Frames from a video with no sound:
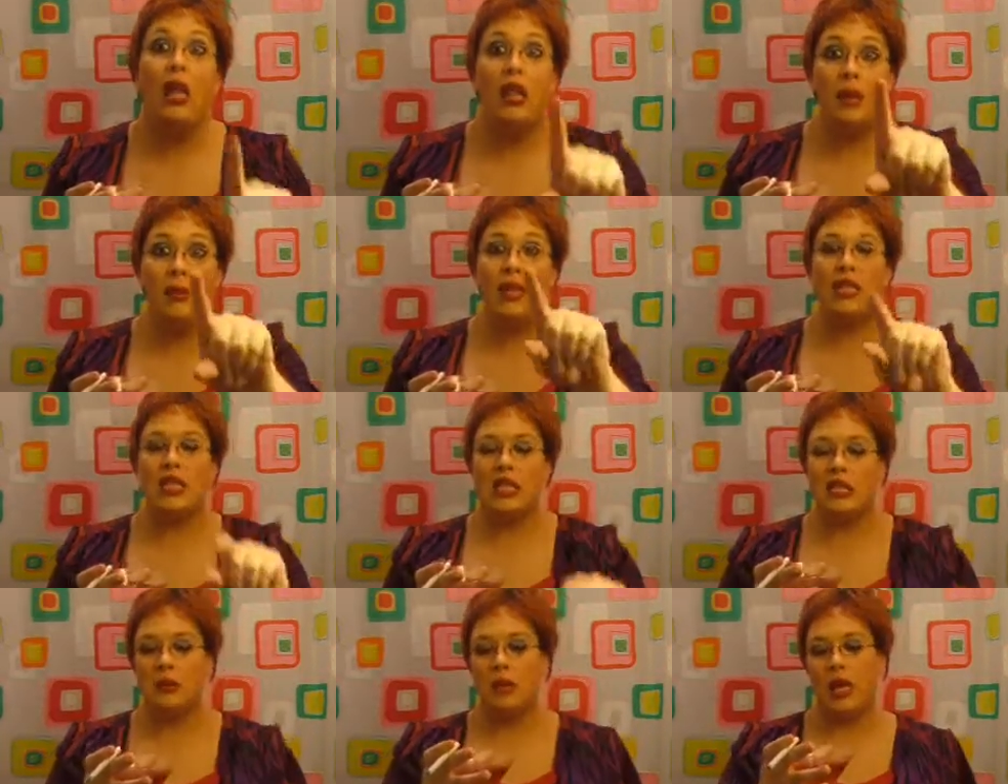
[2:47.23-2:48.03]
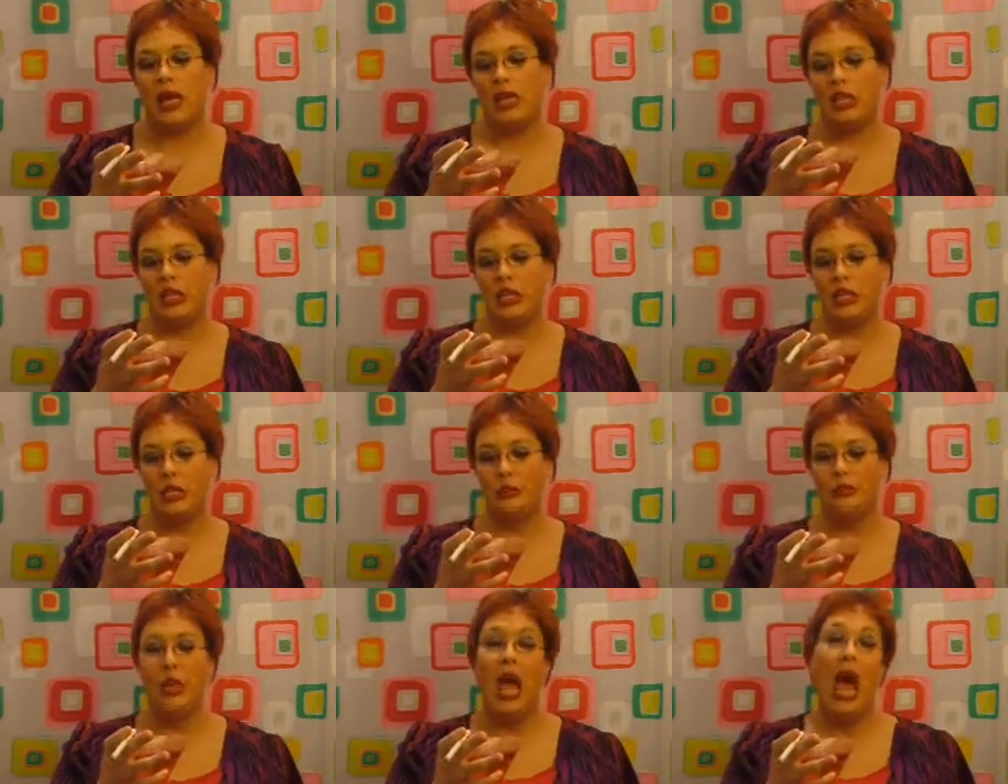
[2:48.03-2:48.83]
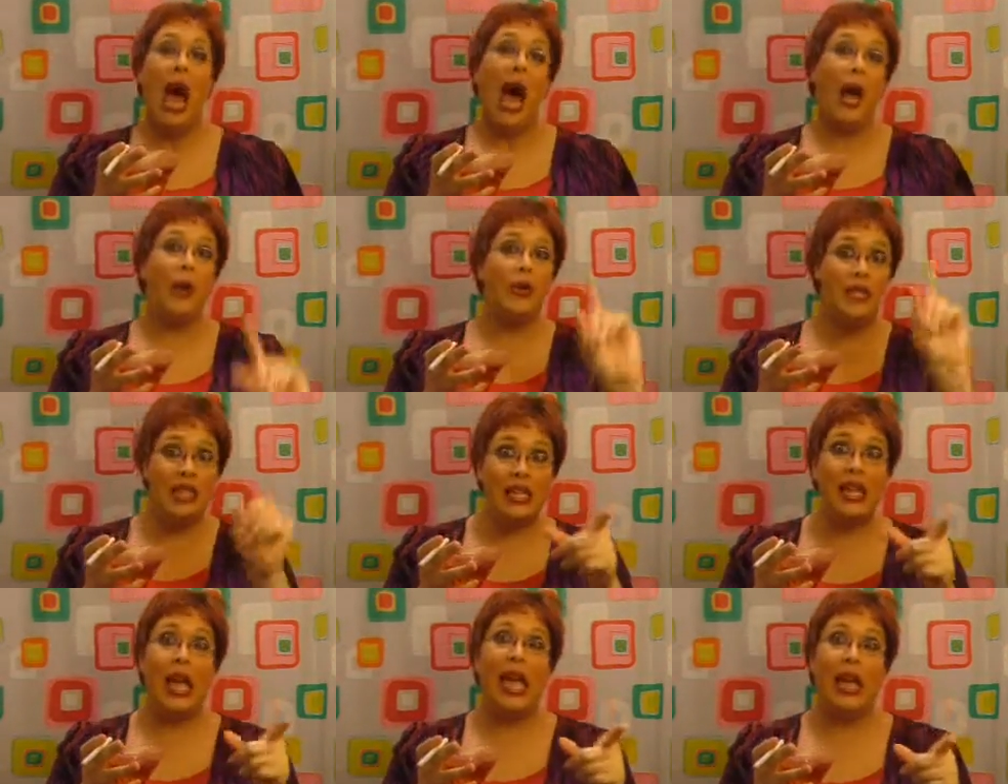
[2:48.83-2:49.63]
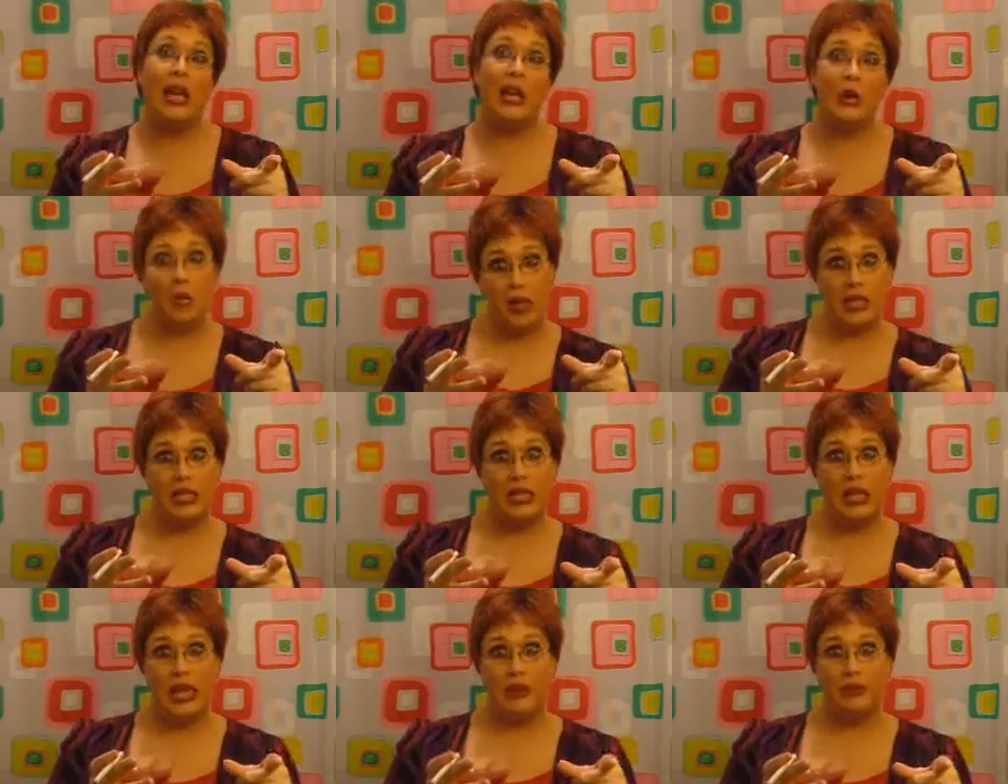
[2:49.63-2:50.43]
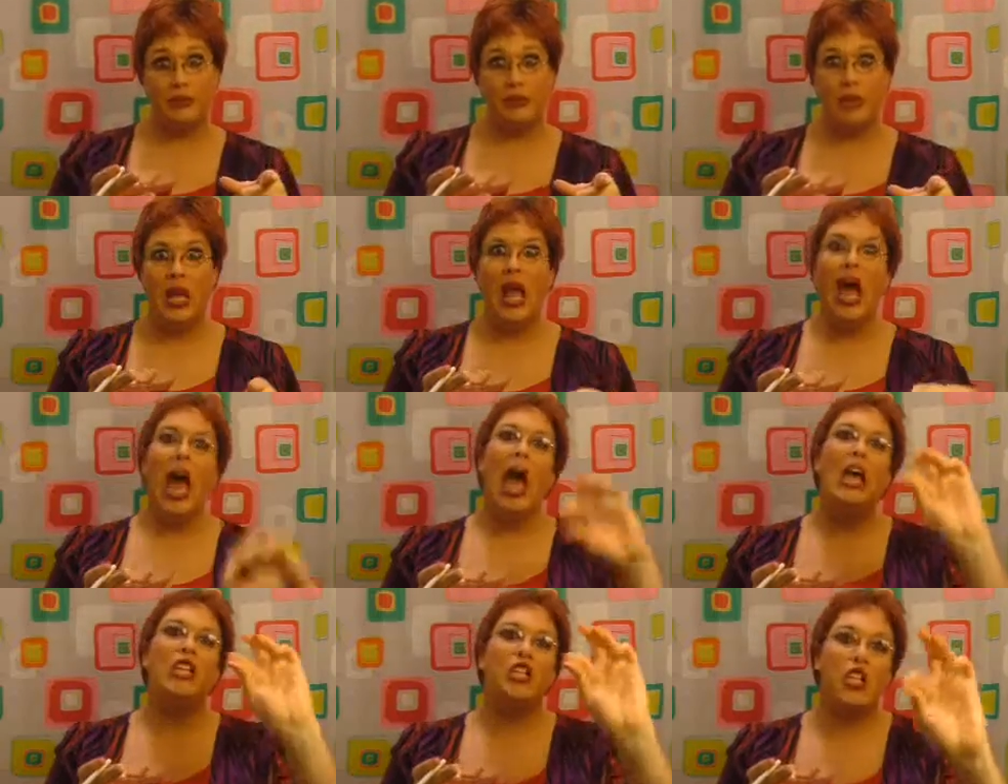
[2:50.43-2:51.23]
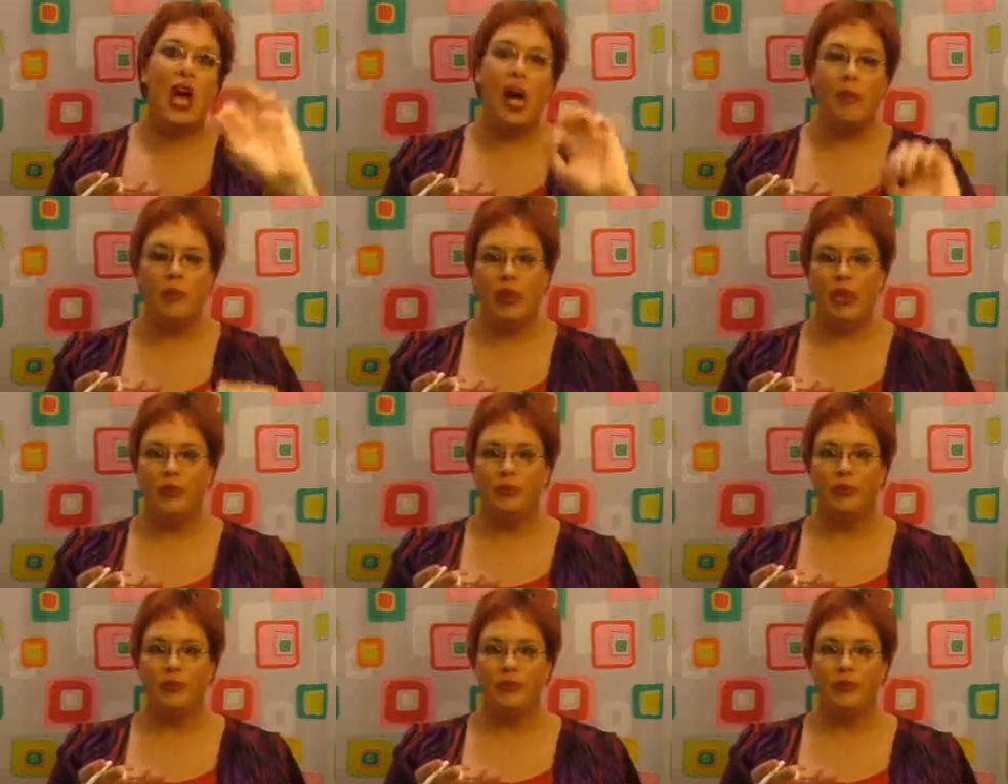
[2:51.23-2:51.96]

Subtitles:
Let me explain to you. I was in Canada one time, shopping.